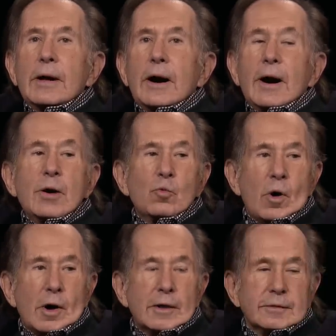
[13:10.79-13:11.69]
I, I
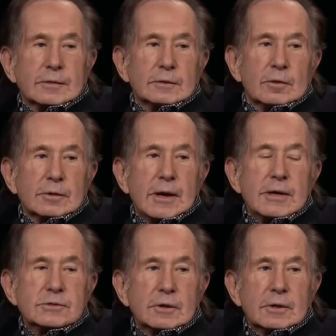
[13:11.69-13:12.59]
wanted the
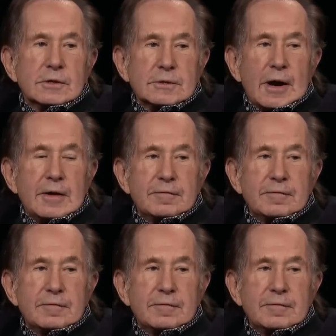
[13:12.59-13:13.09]
location because I